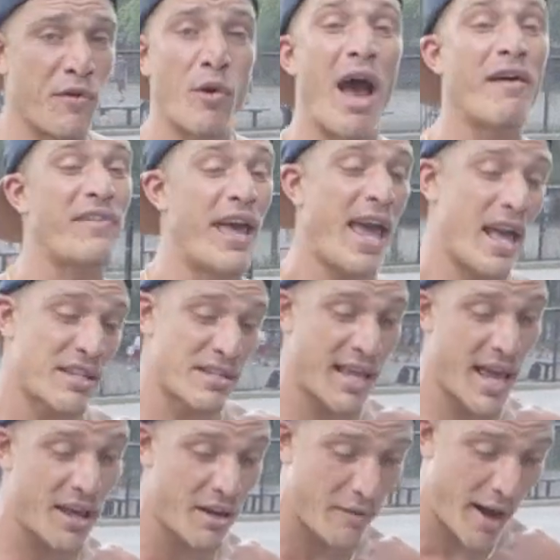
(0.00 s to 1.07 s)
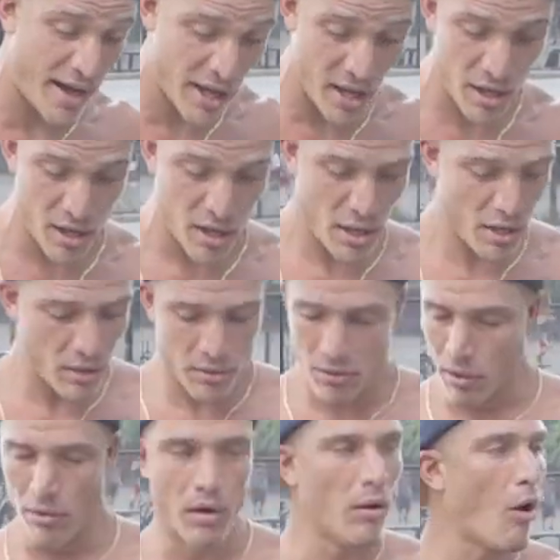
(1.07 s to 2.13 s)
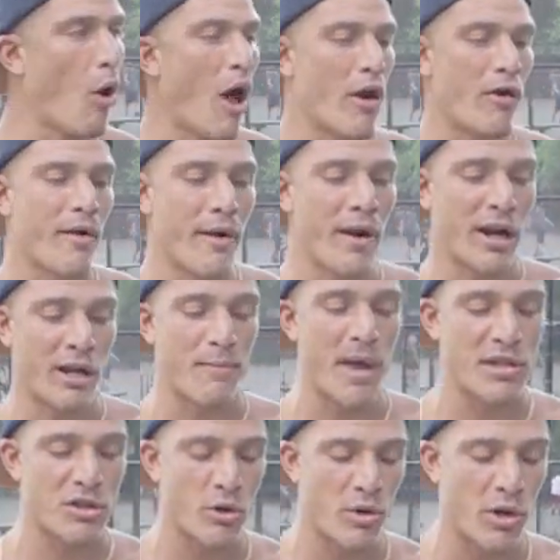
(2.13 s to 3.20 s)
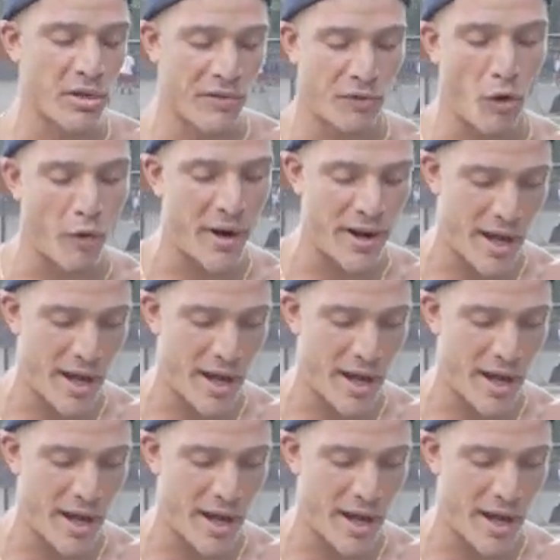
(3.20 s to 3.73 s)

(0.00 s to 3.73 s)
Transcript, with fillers: you have a handstand already, all I recommend doing on the floor right